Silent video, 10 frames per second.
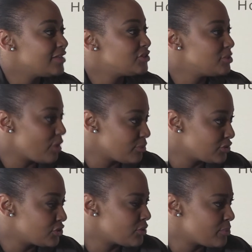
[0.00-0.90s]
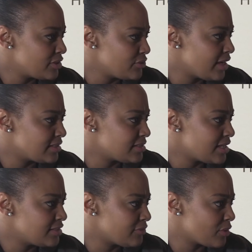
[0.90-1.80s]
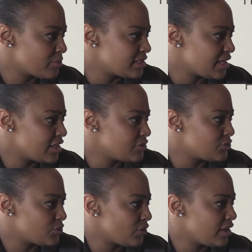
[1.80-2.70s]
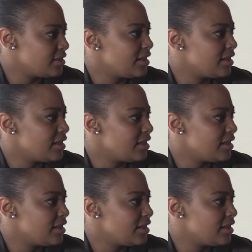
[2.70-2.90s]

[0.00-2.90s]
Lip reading: She grew up in the United States, if I'm not mistaken, Zuriel.